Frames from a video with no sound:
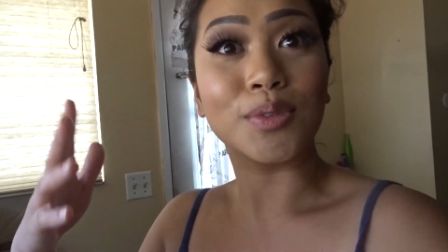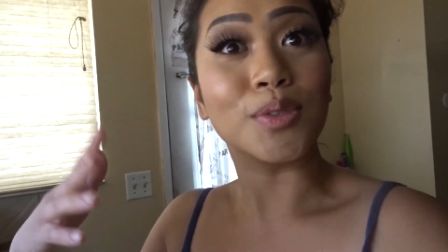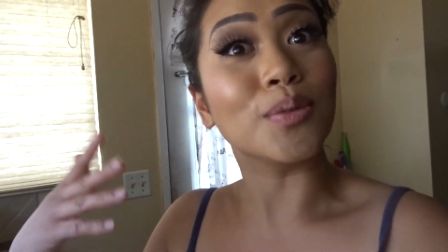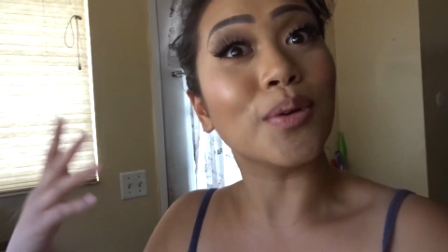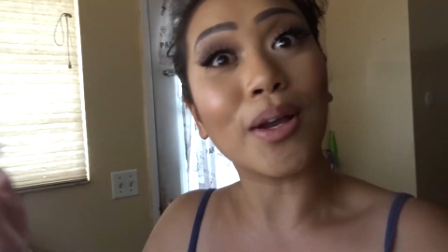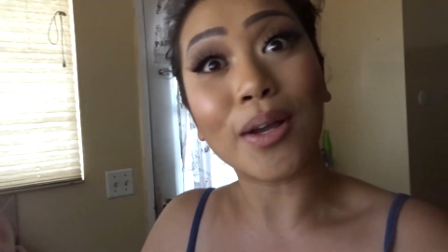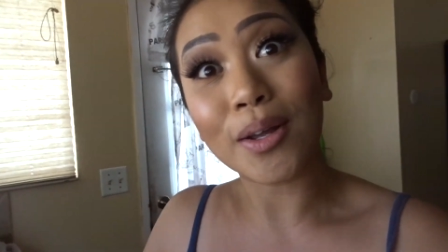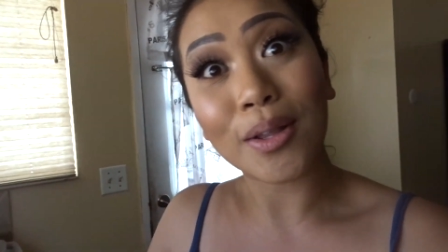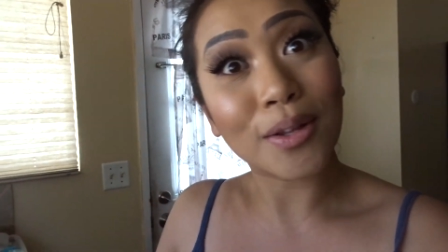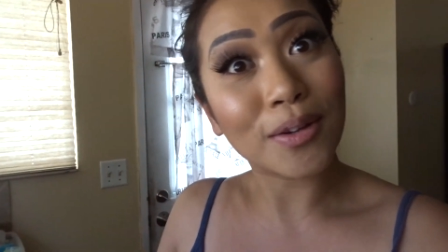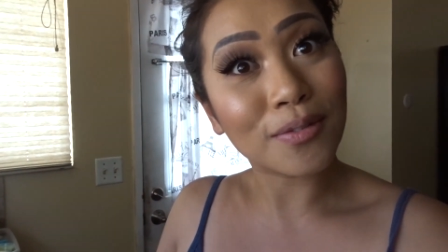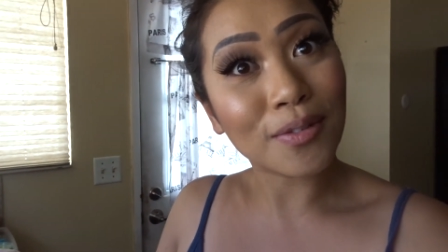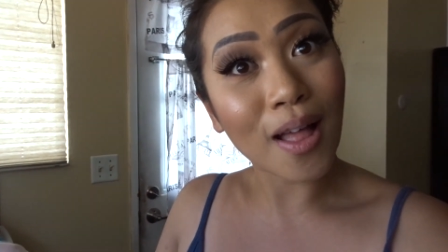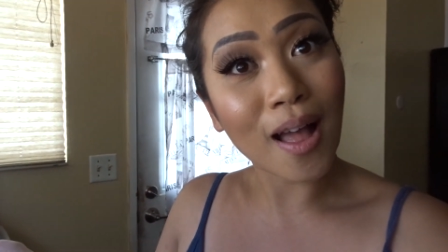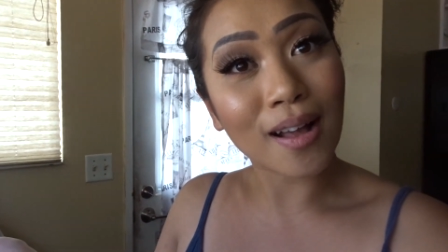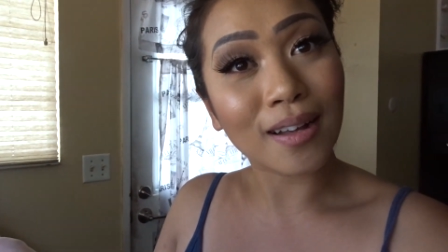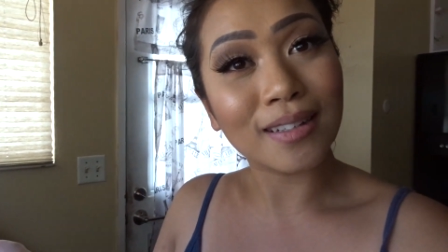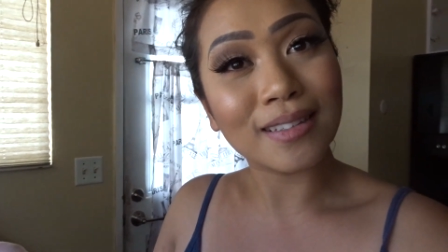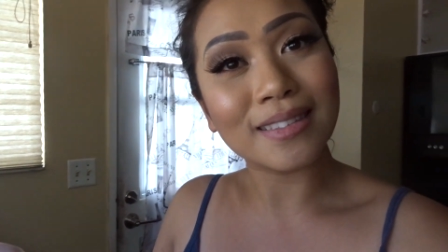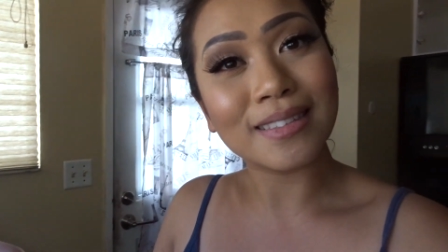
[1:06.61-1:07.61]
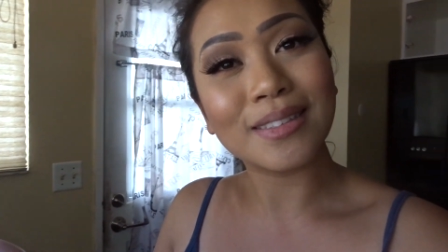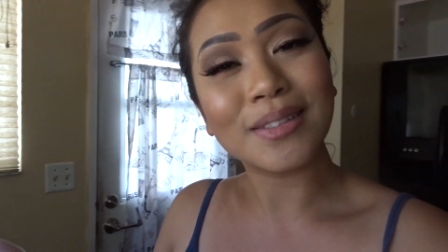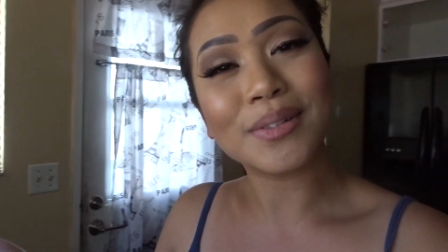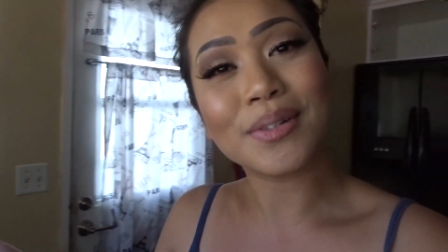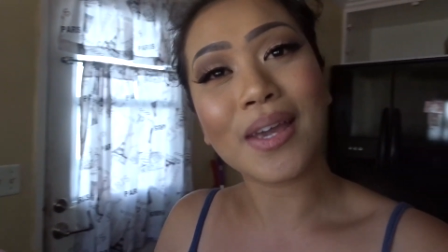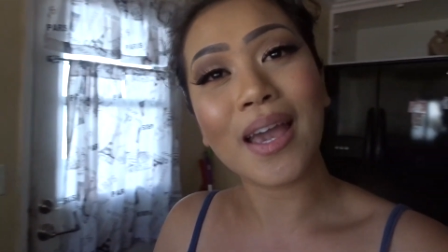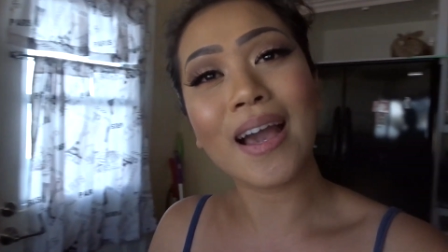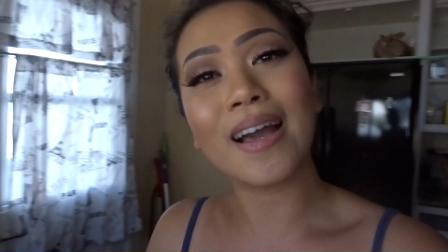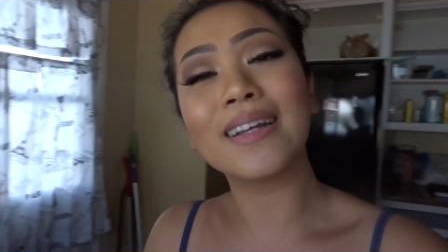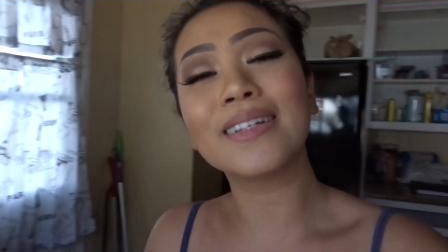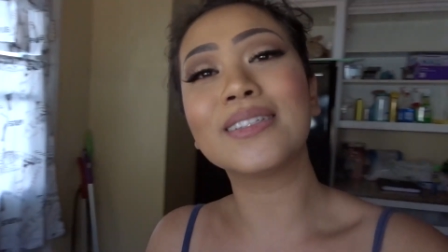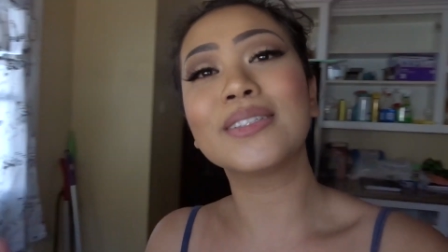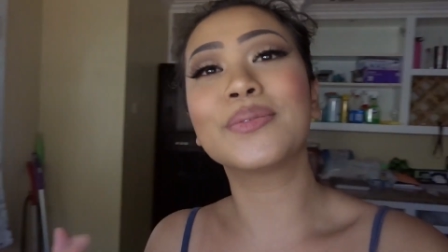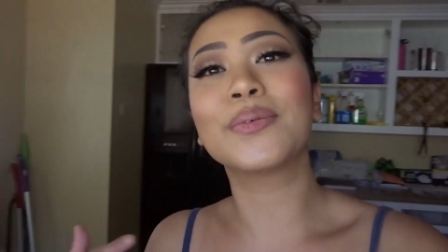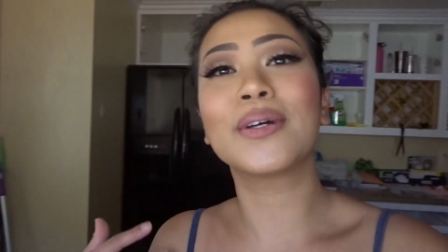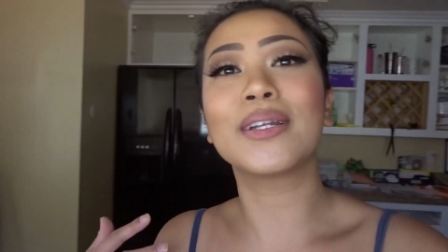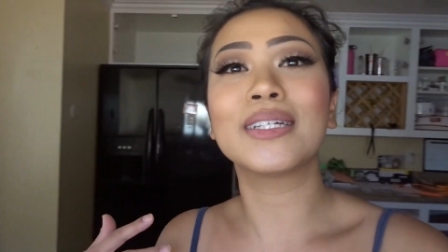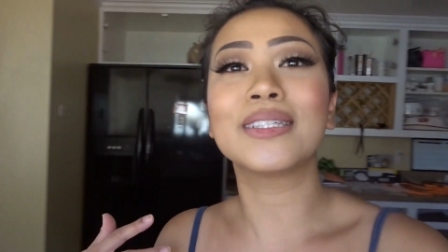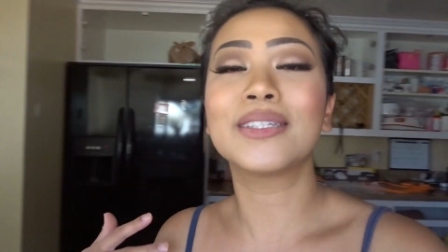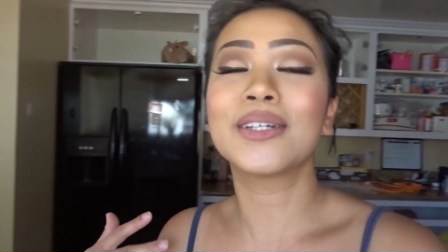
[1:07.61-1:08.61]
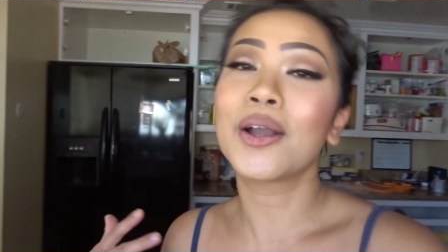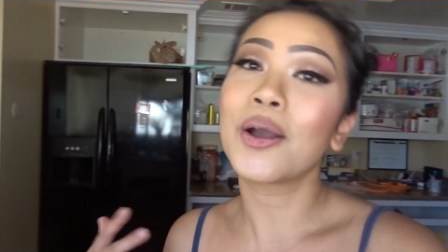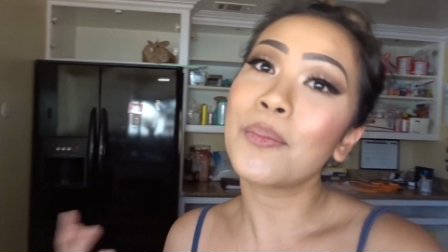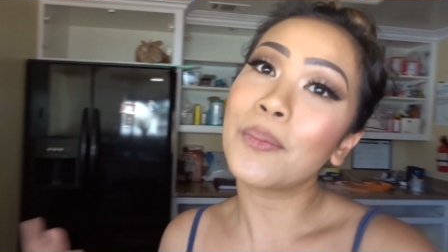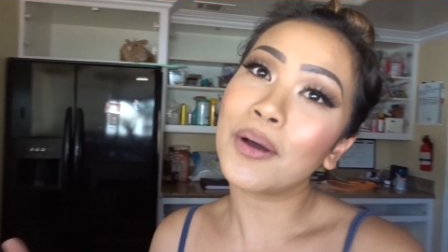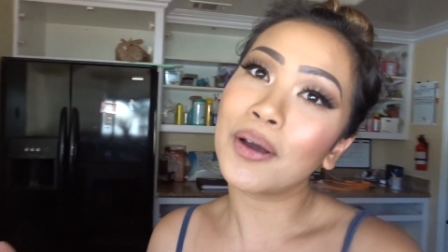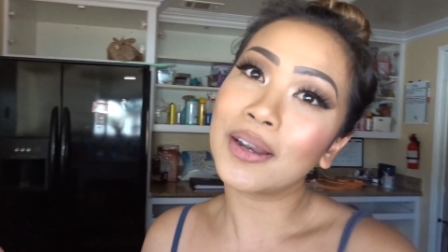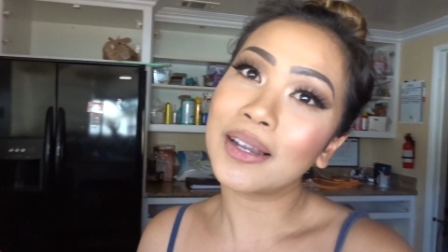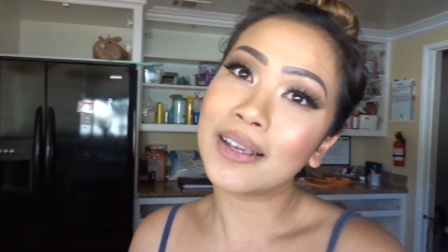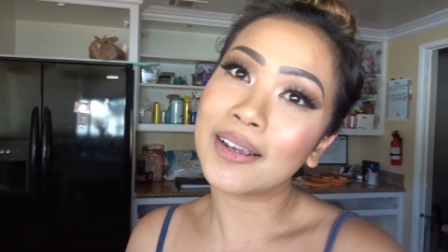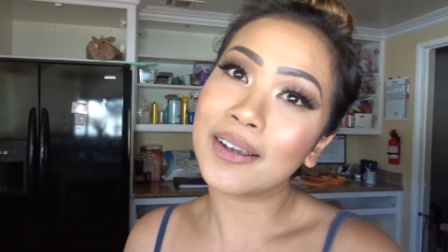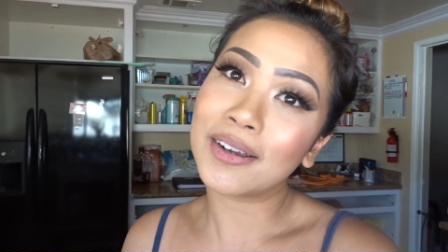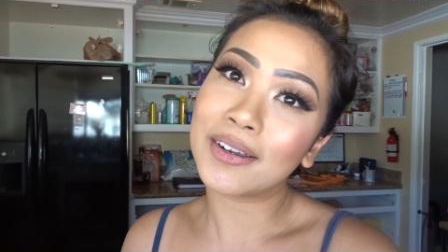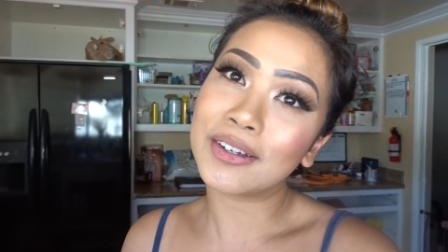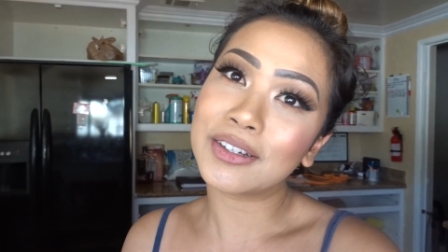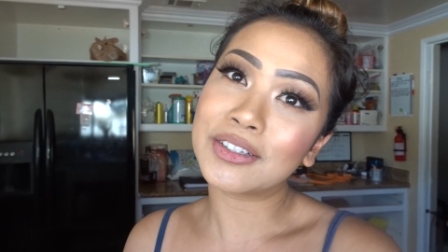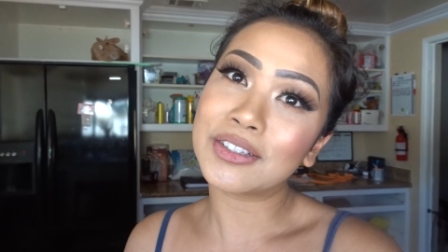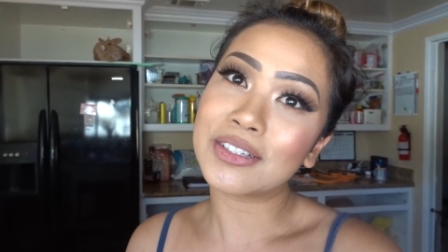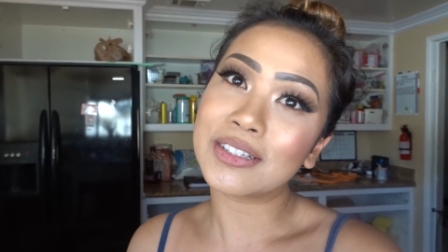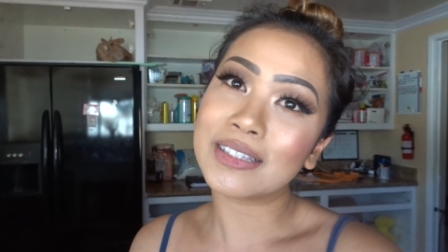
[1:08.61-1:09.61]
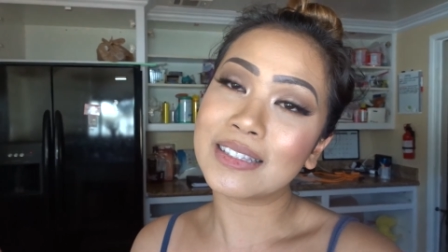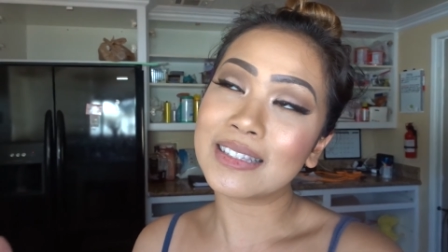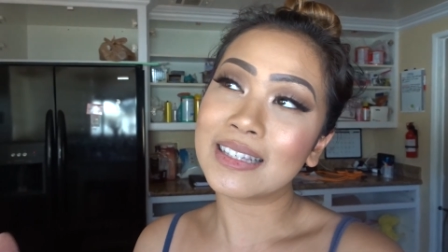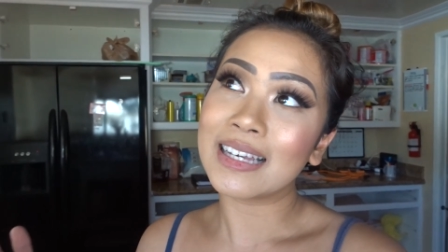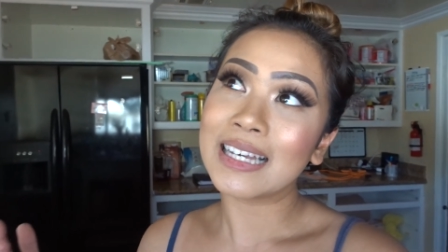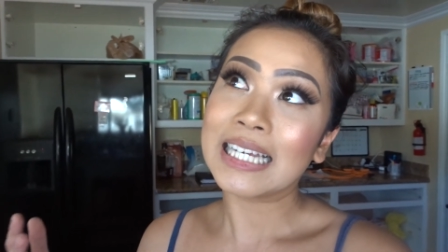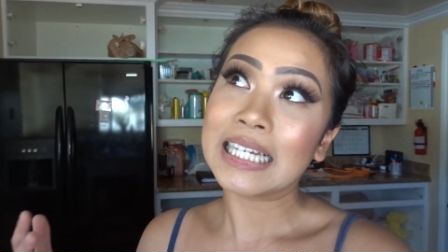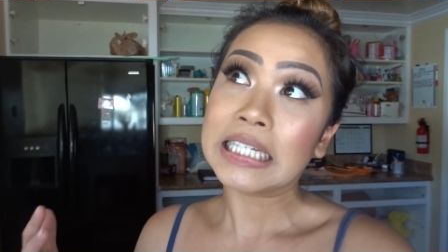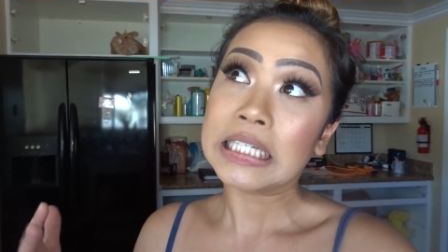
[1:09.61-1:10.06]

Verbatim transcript: do regular vlogs so yeah I just wanted to come on here and just